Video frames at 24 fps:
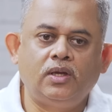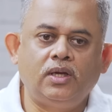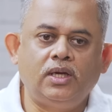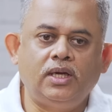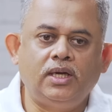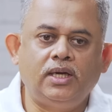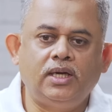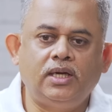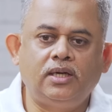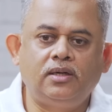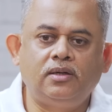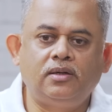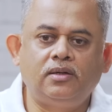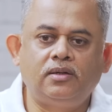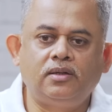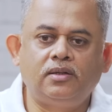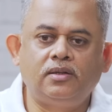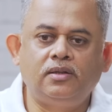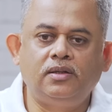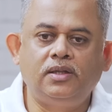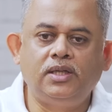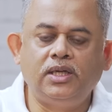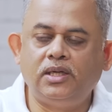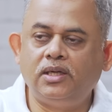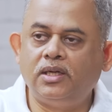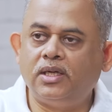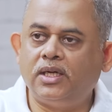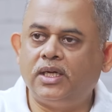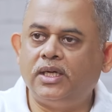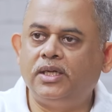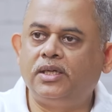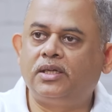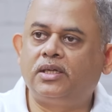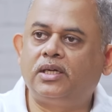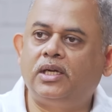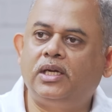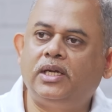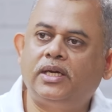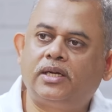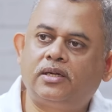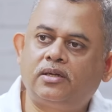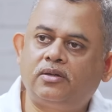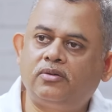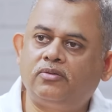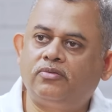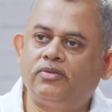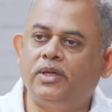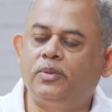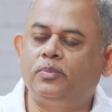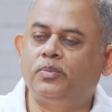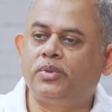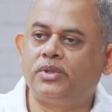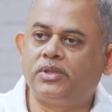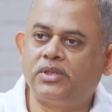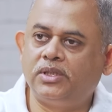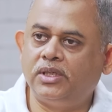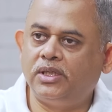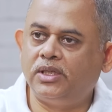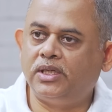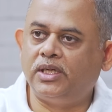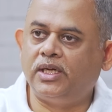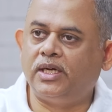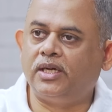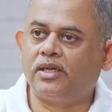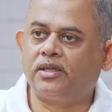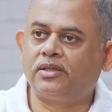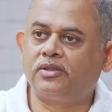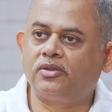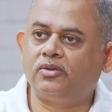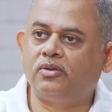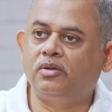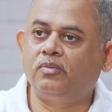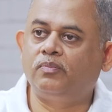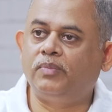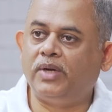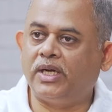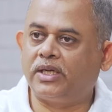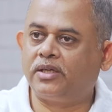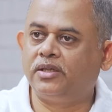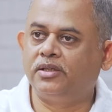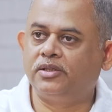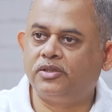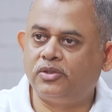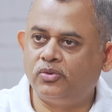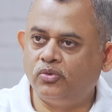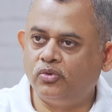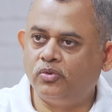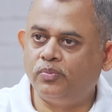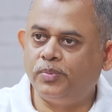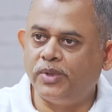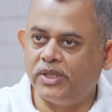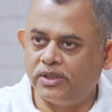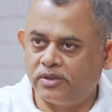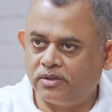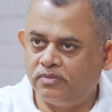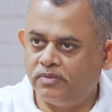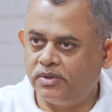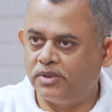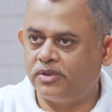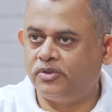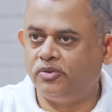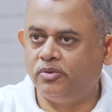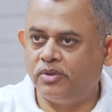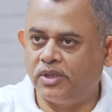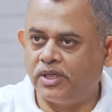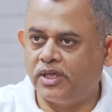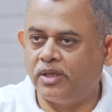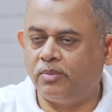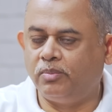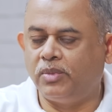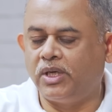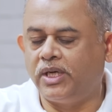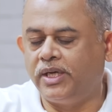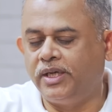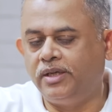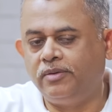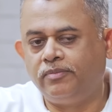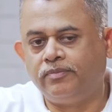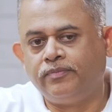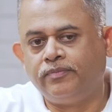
and then I collect 5% tax on packaged toothpaste, which you and I buy,